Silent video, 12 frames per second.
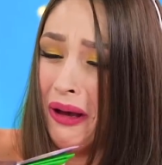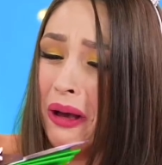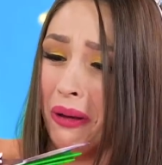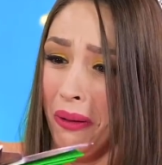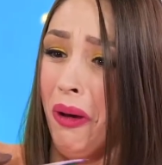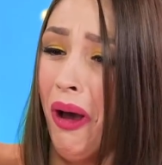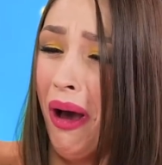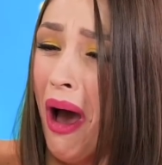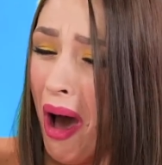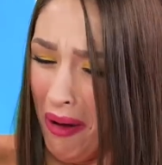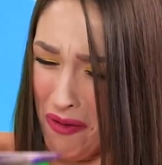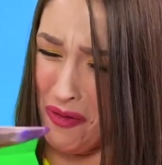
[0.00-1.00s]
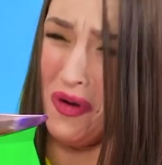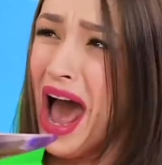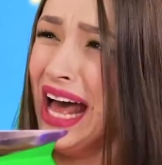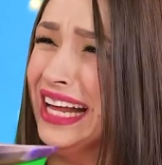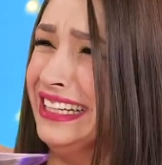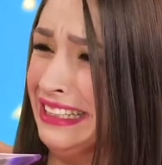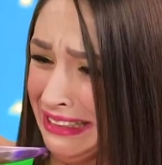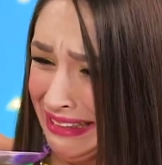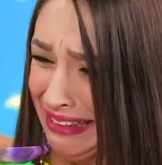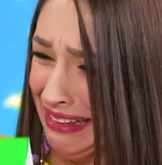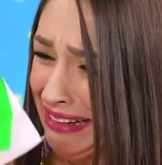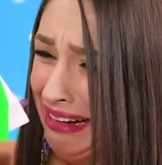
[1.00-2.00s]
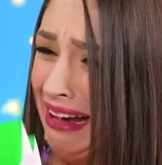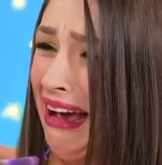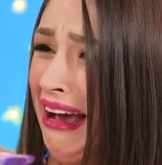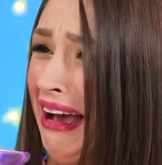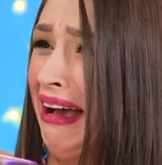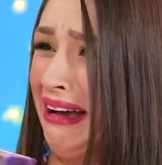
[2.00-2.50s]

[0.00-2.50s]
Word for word: Why, oh why? He was too